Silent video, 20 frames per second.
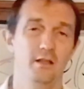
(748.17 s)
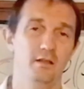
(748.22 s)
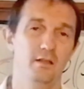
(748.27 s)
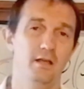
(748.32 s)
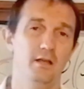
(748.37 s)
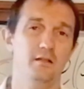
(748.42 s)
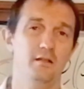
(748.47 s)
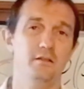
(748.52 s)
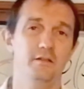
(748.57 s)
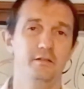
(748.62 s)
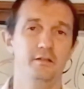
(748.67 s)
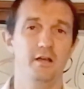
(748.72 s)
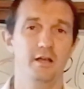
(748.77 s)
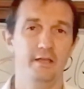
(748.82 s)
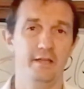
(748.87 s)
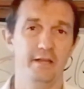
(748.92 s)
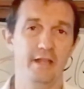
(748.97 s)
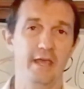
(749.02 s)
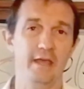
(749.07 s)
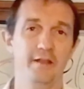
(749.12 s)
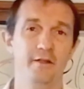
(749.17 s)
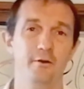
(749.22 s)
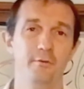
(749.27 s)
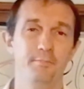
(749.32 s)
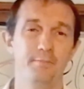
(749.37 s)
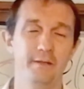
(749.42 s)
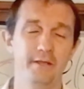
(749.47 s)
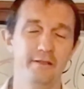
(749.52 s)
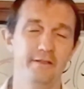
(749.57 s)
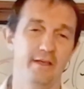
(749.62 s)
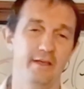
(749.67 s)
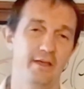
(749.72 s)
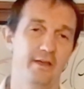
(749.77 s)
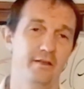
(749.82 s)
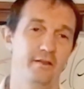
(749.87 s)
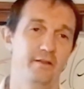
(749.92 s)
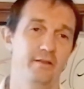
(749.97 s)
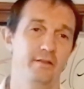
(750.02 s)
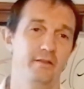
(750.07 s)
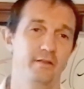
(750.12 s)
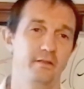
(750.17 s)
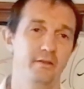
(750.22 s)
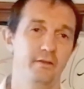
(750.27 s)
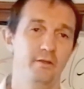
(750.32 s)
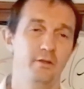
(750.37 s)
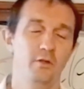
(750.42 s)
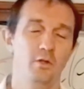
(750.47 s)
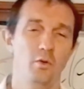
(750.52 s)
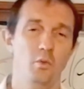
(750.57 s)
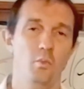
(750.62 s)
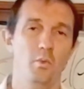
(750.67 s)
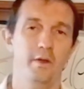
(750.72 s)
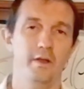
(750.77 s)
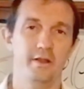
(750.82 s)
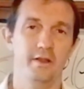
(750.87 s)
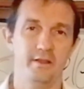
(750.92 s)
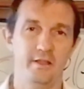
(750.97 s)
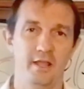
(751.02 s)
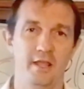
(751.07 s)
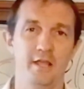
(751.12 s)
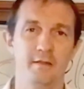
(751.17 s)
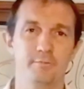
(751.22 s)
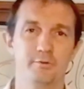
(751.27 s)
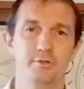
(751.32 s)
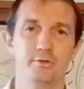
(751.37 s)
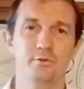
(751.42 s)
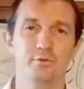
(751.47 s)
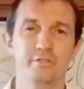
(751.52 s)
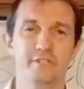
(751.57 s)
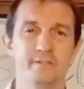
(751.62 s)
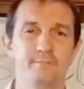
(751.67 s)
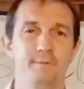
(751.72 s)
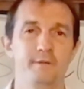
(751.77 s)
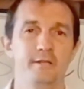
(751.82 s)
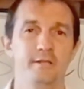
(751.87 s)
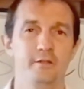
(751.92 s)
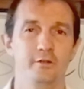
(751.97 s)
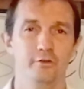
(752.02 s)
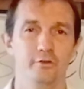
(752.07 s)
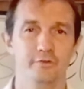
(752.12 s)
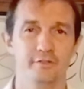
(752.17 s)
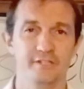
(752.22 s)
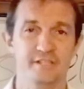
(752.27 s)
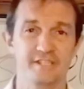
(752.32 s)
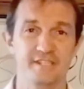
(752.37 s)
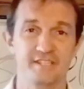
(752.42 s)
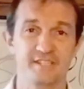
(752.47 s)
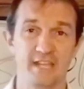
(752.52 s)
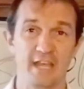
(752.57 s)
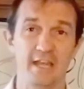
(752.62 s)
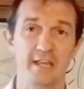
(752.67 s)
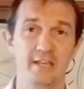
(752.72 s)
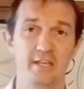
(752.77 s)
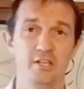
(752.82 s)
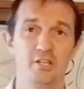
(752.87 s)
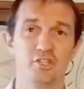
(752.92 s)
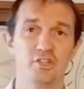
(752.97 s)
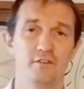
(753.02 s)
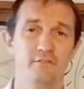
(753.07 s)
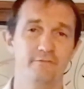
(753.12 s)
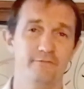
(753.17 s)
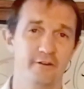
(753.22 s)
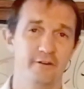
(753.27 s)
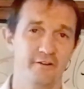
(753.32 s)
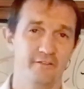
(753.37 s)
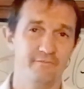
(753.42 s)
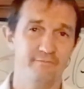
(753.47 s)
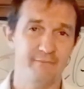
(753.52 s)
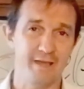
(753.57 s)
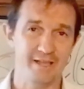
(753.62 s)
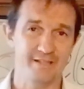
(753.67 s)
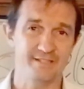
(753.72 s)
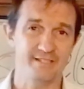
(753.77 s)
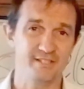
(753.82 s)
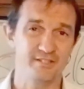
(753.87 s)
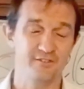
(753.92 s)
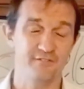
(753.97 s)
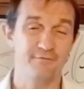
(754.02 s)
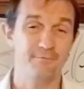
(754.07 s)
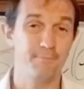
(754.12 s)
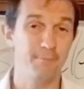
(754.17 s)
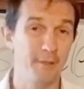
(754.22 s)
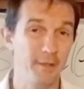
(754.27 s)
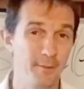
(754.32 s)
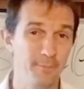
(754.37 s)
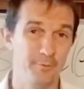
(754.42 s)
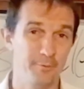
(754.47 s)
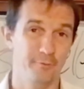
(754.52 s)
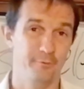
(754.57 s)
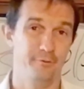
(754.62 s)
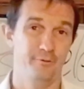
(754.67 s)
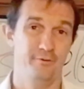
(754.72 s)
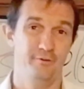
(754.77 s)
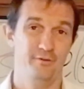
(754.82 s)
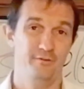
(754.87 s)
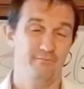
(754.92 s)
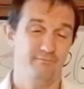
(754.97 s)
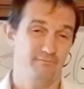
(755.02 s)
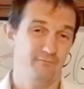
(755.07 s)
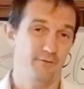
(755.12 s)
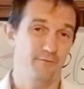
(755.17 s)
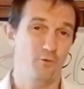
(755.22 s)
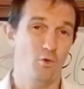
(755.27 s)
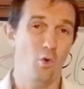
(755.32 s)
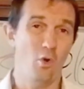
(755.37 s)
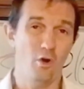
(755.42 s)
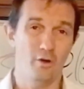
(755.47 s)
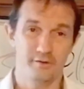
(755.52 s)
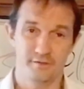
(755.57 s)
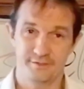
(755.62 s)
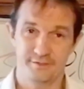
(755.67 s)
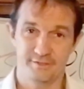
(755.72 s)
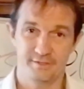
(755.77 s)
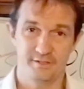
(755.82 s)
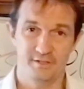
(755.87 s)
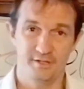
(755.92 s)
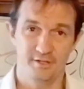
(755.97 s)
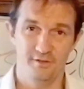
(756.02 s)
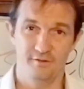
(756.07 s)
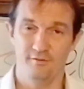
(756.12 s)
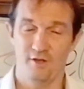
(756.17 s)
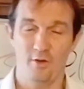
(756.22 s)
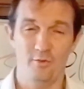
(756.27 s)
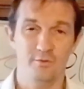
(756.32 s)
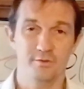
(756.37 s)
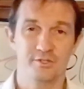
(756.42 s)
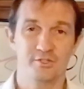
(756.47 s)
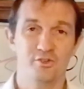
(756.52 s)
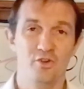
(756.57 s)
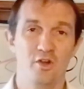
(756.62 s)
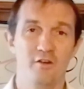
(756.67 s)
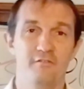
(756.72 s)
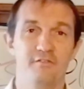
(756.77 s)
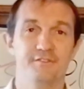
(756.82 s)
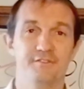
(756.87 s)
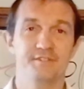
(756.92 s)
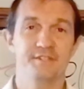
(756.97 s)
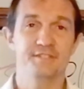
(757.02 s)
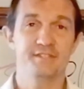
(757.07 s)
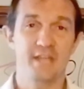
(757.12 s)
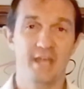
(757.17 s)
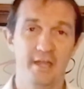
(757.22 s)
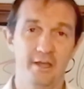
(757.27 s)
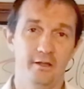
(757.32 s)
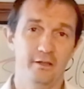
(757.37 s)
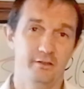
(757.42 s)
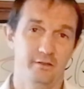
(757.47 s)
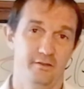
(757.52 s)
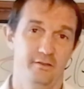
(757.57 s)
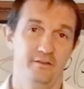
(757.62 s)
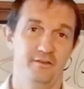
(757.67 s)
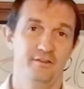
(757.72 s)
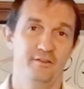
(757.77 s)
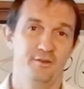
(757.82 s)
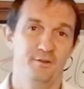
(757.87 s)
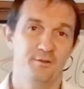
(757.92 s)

Now, luckily I can NLP that. When it came to speaking on the stage in front of masses of people, of course, I was nervous as hell.